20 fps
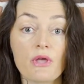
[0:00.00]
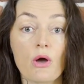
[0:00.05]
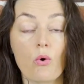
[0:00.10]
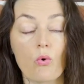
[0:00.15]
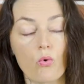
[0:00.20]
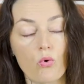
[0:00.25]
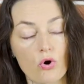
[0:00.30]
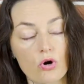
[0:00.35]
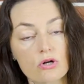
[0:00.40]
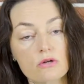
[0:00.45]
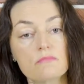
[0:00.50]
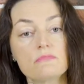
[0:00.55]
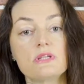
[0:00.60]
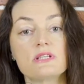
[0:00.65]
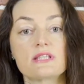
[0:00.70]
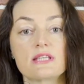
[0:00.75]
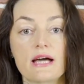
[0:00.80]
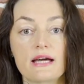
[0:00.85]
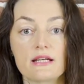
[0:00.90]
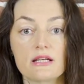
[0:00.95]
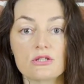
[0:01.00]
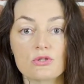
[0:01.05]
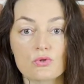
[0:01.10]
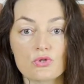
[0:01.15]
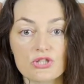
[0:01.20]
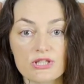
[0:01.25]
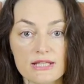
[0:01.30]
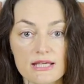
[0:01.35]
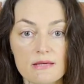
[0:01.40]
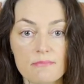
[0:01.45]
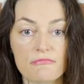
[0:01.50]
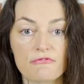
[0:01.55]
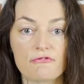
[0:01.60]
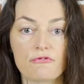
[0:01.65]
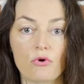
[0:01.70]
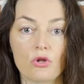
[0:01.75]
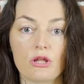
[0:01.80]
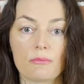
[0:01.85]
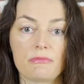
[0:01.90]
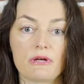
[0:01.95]
or deciding to skip
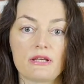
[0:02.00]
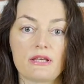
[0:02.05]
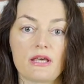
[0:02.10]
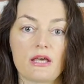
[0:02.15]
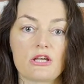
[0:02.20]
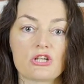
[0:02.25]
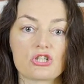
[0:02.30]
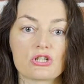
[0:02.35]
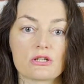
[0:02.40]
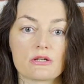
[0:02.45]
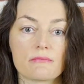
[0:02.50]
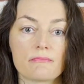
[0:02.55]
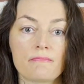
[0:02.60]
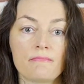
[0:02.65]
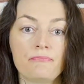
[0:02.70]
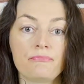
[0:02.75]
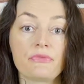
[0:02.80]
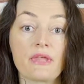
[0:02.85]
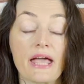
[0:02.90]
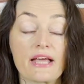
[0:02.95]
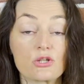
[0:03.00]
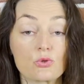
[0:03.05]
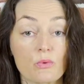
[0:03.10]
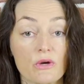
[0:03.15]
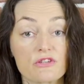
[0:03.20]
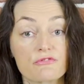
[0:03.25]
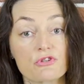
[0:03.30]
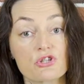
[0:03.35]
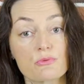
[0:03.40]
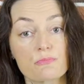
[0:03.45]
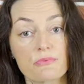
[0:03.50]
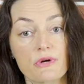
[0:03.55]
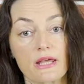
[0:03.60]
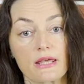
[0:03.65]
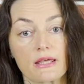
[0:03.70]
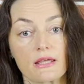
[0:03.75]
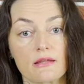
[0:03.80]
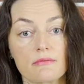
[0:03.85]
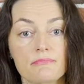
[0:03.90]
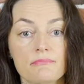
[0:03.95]
fall application and wait for
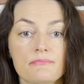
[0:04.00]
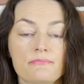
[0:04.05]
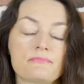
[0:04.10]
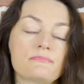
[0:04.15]
spring.